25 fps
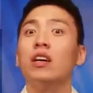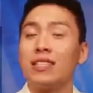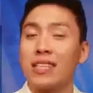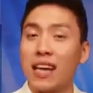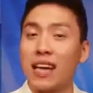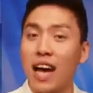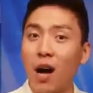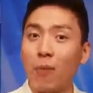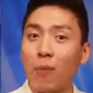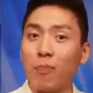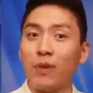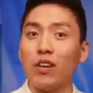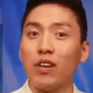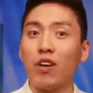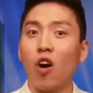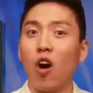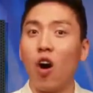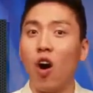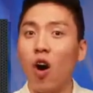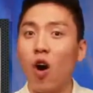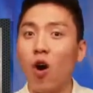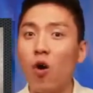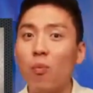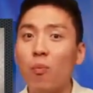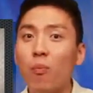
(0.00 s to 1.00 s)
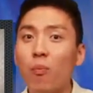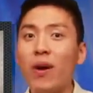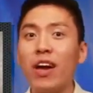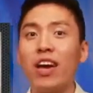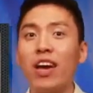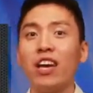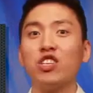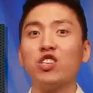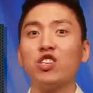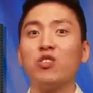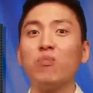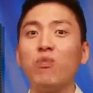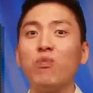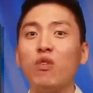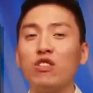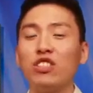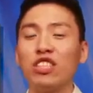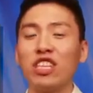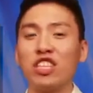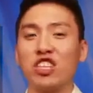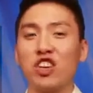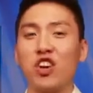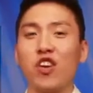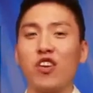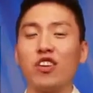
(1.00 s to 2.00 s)
topping all major
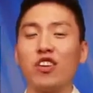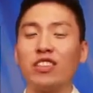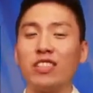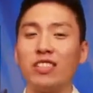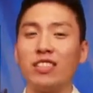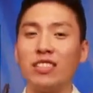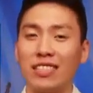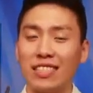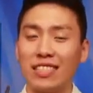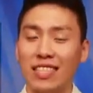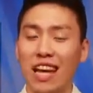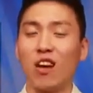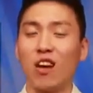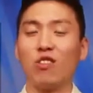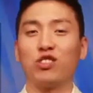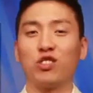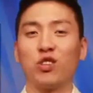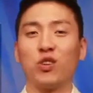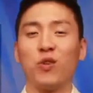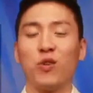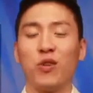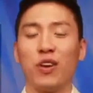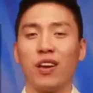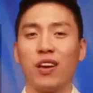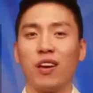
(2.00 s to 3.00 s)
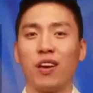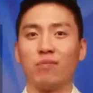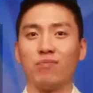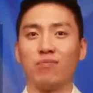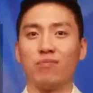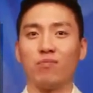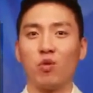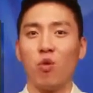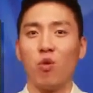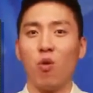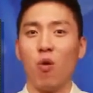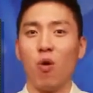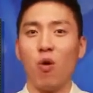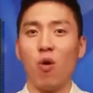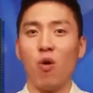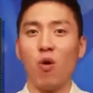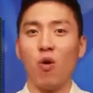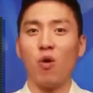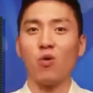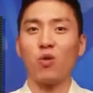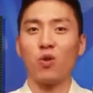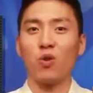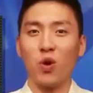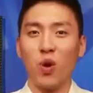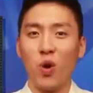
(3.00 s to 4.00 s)
music charts in South Korea.
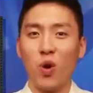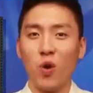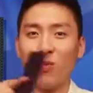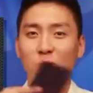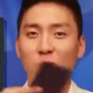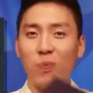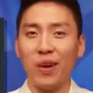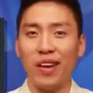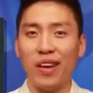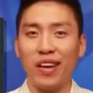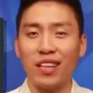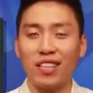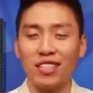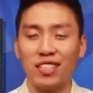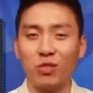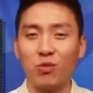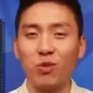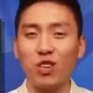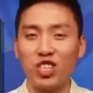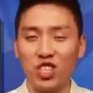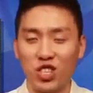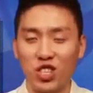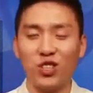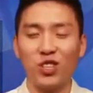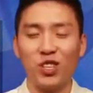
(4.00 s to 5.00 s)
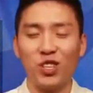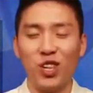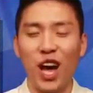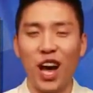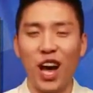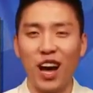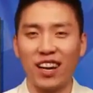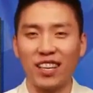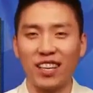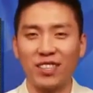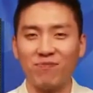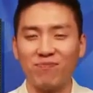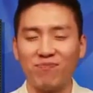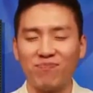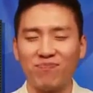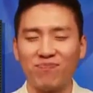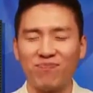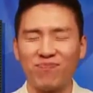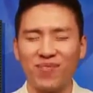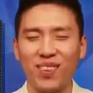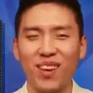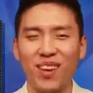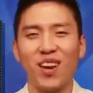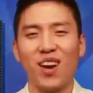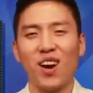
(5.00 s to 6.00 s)
Oh, go Biz! Wish you good luck!
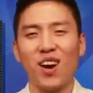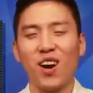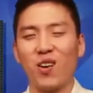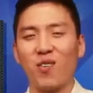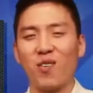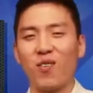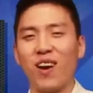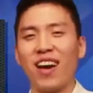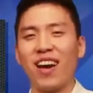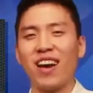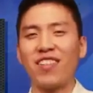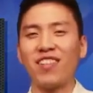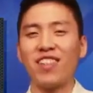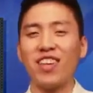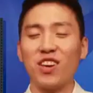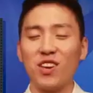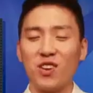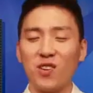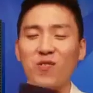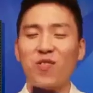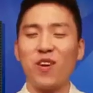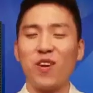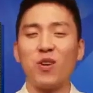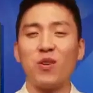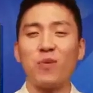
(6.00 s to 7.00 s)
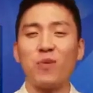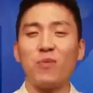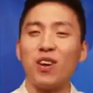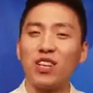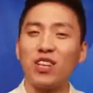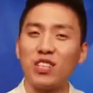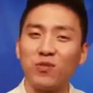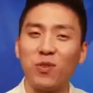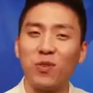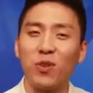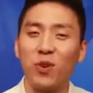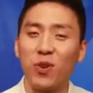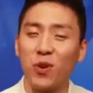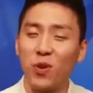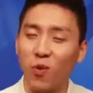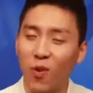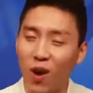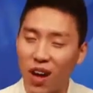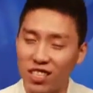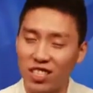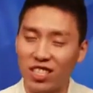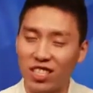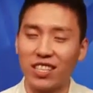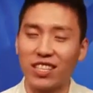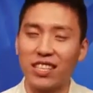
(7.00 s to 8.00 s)
Alright, thank you very much for your
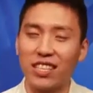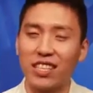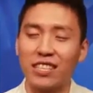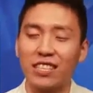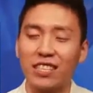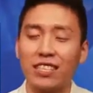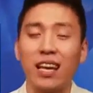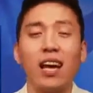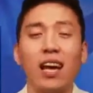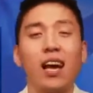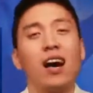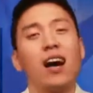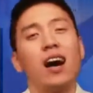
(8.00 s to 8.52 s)
watching us.